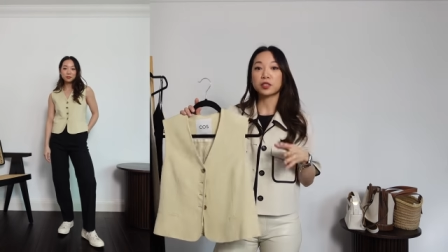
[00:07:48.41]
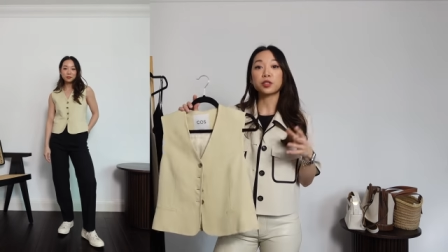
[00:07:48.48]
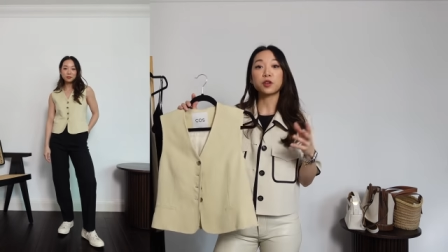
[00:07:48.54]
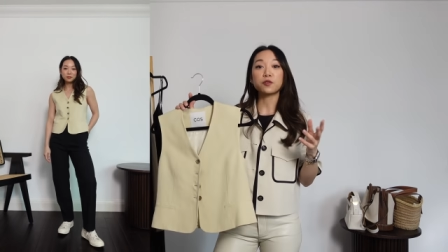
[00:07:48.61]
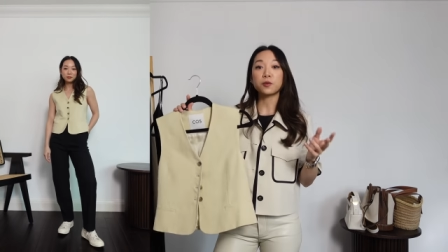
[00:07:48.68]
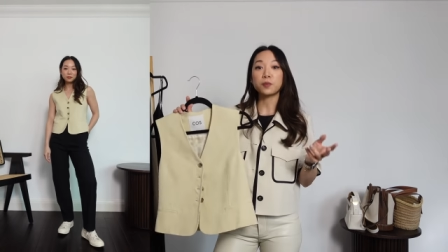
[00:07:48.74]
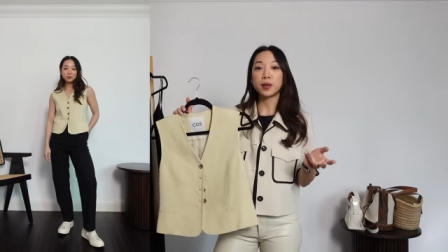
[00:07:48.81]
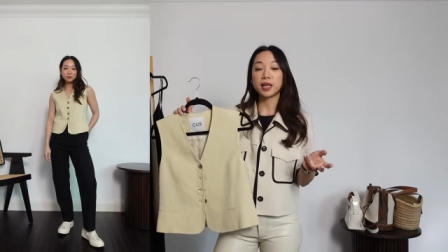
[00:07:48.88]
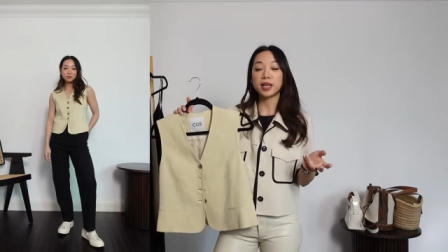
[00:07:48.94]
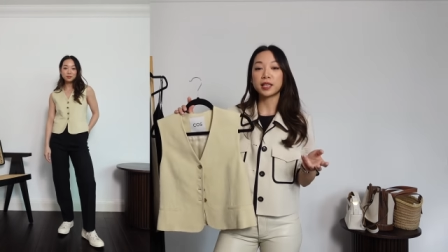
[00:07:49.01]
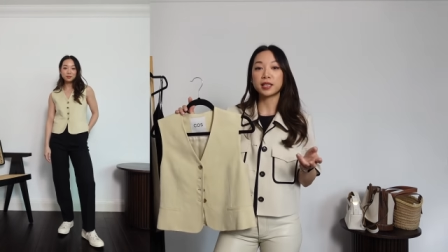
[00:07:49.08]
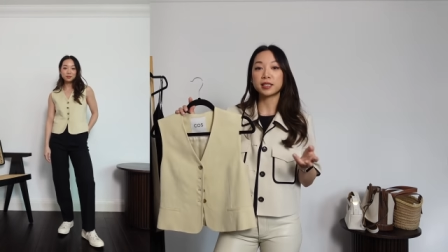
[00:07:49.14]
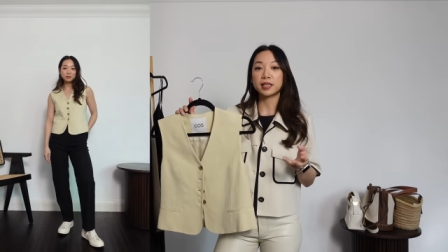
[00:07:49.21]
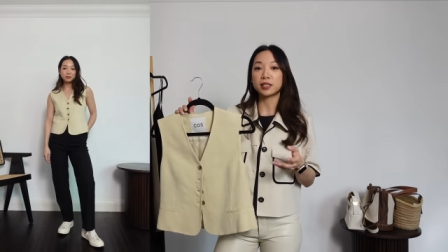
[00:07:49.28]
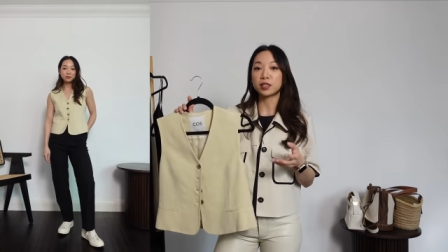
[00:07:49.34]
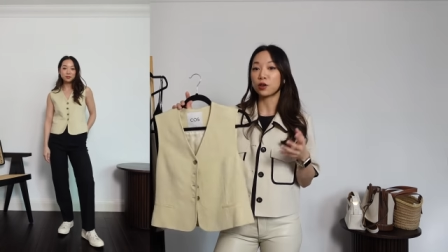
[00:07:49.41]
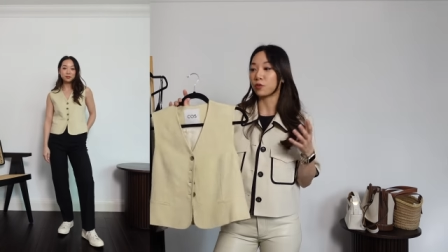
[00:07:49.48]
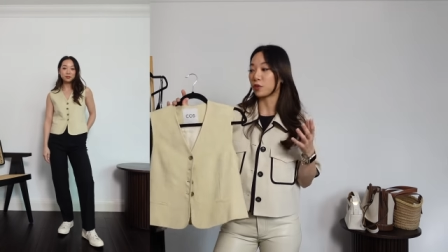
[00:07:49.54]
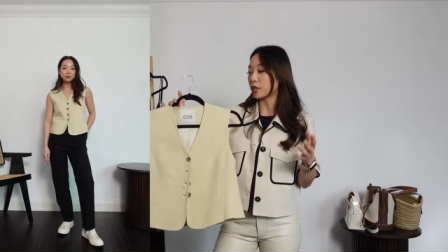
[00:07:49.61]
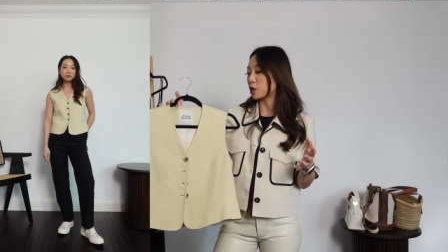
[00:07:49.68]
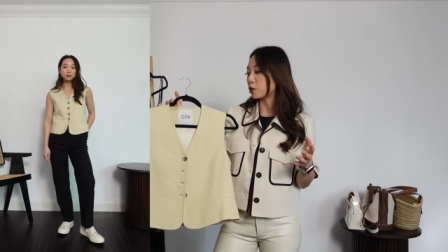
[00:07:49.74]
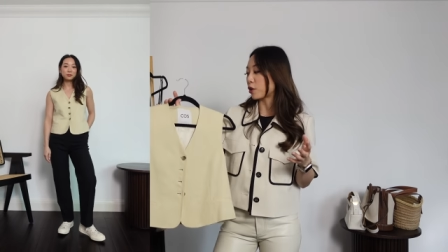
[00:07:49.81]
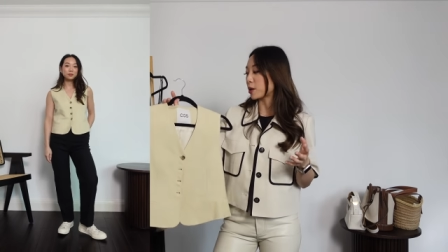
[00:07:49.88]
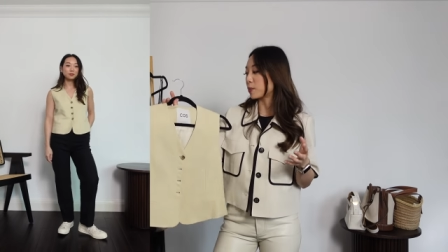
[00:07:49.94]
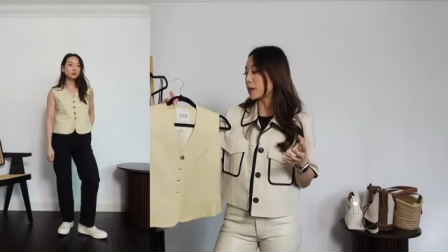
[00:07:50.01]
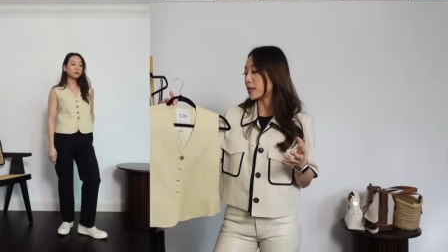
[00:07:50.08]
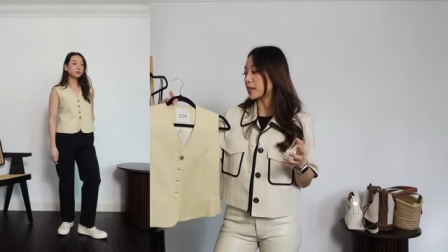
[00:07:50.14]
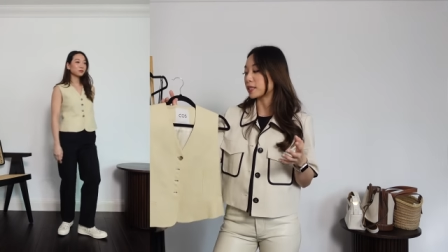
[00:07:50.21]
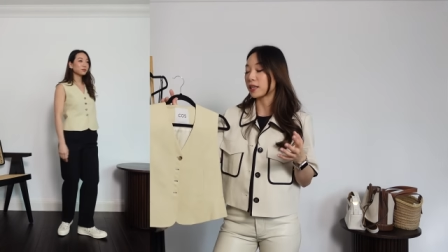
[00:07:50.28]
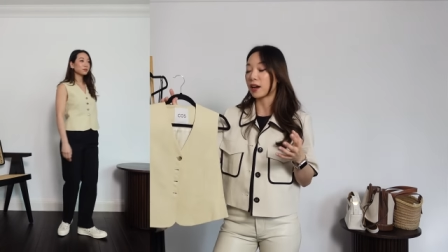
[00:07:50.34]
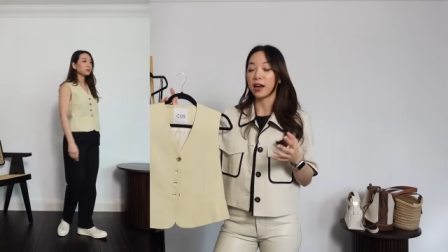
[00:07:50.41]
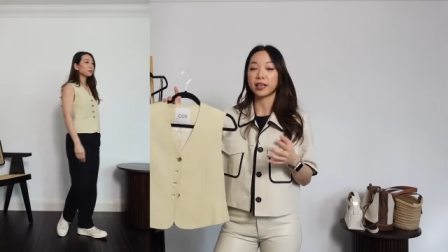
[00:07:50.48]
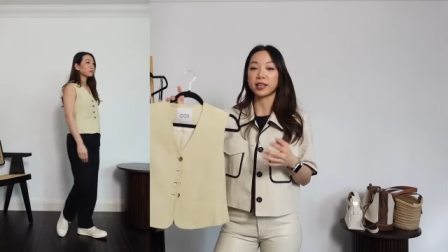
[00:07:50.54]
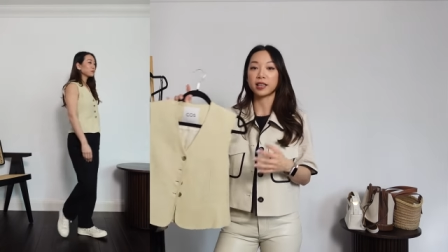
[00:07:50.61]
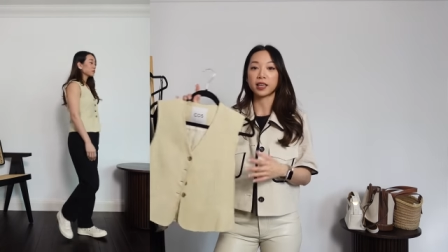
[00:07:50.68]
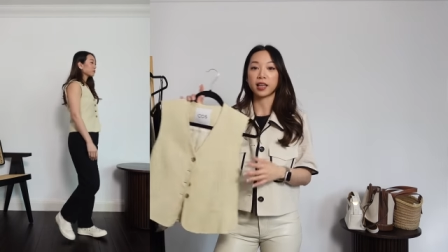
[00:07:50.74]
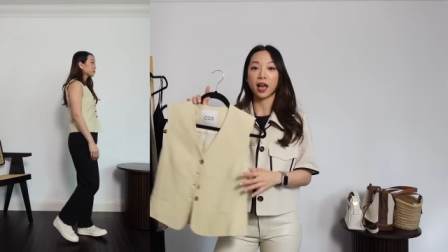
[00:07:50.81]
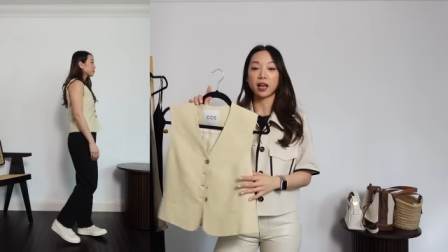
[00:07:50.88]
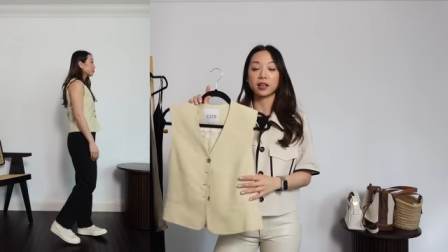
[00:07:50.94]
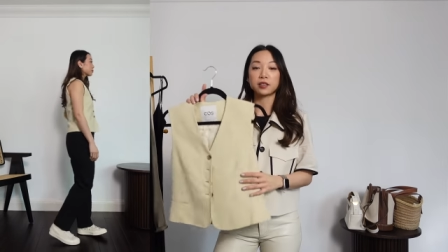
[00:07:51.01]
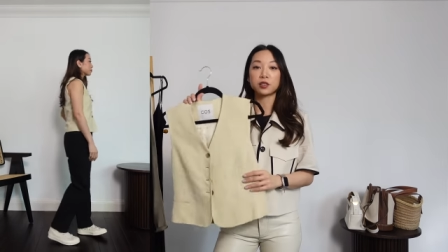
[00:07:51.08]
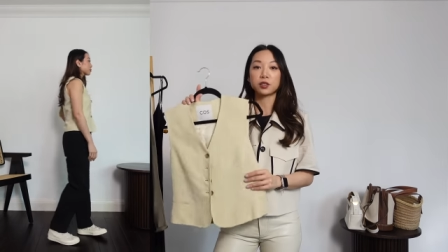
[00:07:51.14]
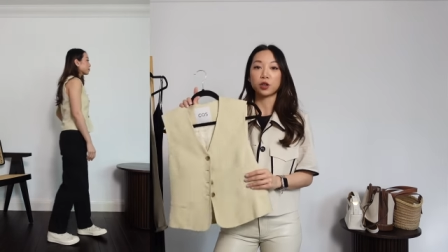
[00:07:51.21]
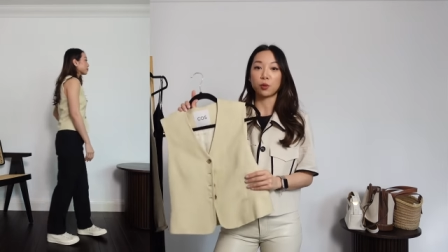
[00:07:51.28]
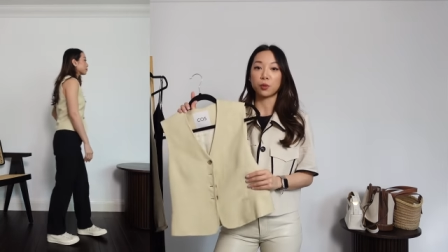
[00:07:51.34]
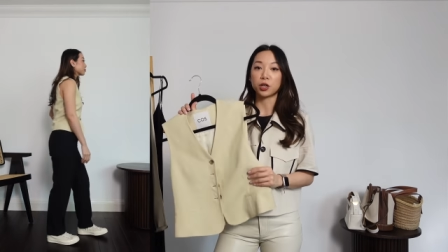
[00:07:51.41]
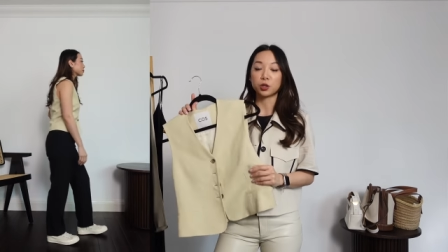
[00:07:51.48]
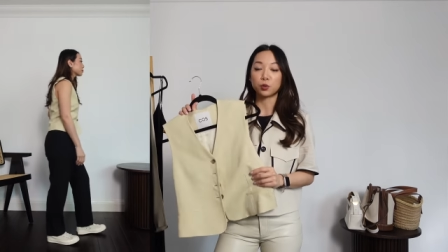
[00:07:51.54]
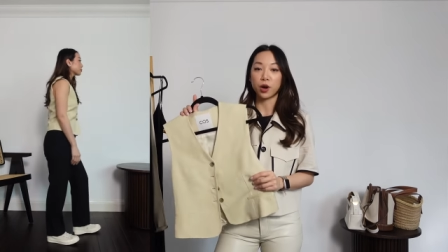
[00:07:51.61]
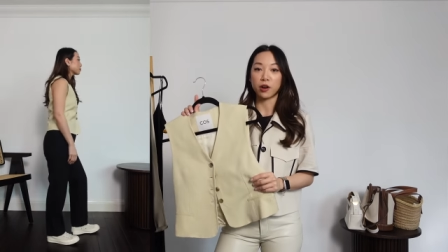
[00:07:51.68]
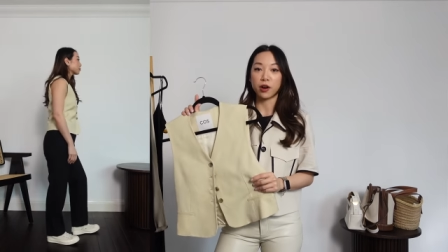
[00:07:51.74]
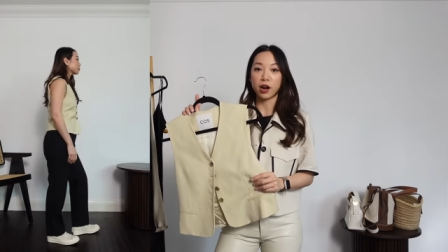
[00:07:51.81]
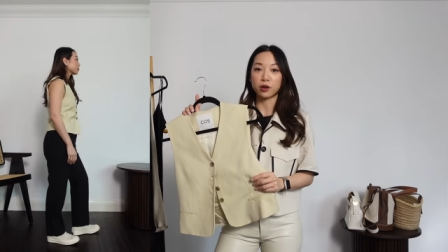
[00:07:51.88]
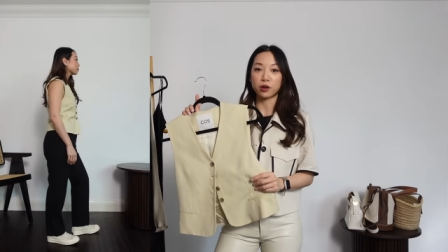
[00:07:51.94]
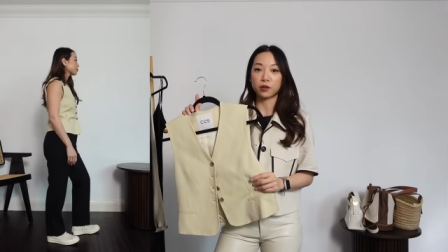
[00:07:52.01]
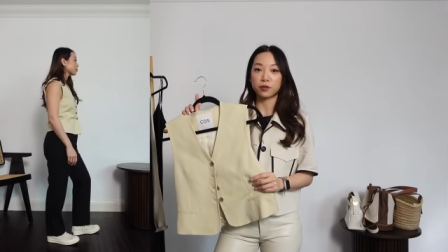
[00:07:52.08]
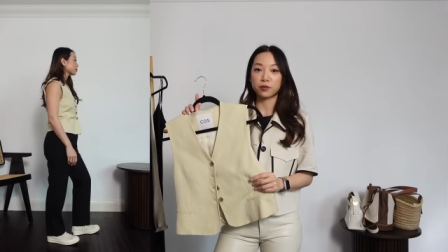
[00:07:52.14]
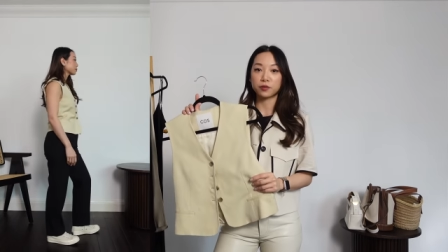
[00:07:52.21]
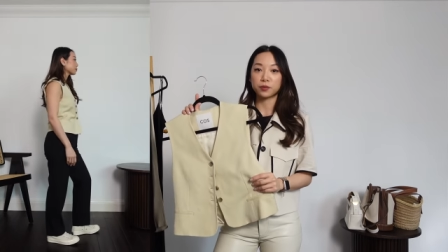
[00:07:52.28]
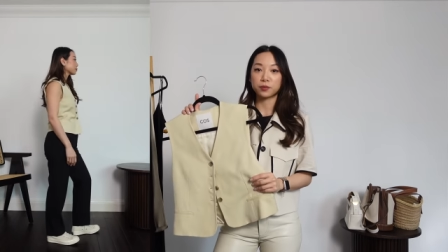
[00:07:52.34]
So for me, this is a really great piece that I can get so much wear out of.